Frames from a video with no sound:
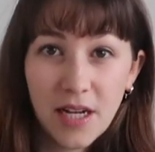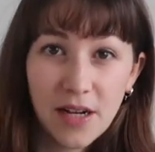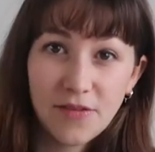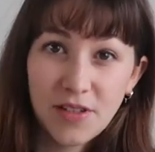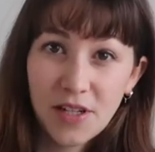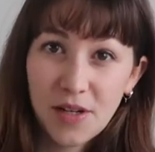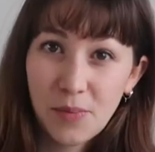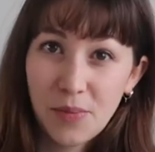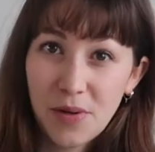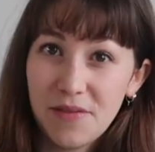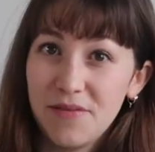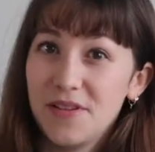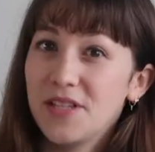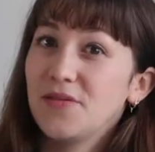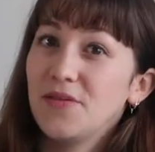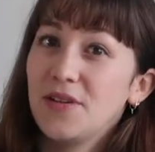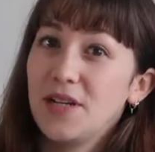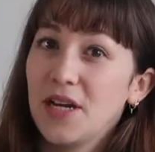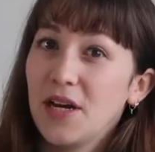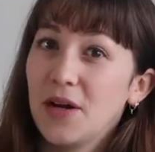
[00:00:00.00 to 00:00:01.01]
I've done a previous
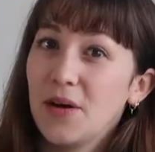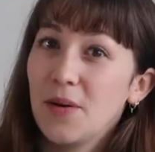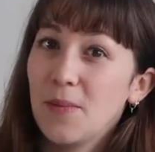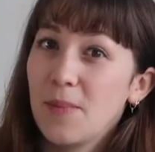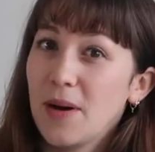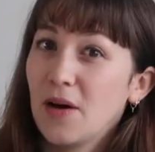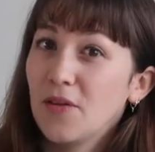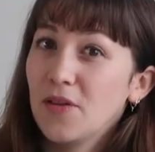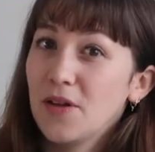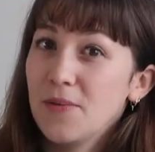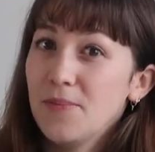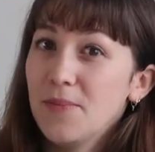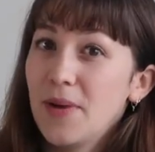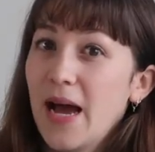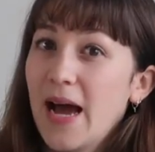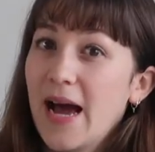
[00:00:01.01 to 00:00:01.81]
video about them.